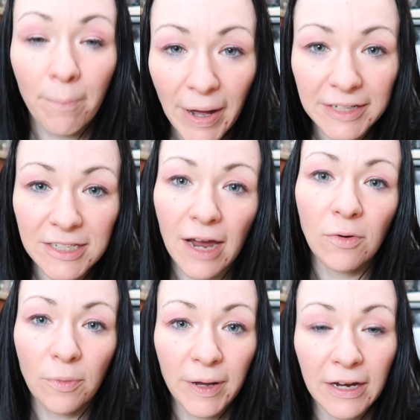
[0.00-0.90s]
but I
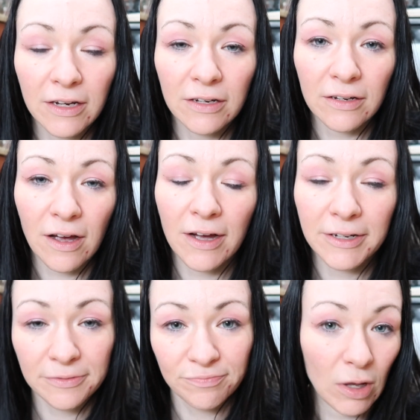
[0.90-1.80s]
will pick
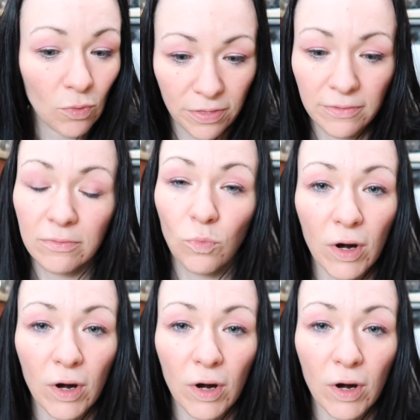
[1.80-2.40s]
uh, the,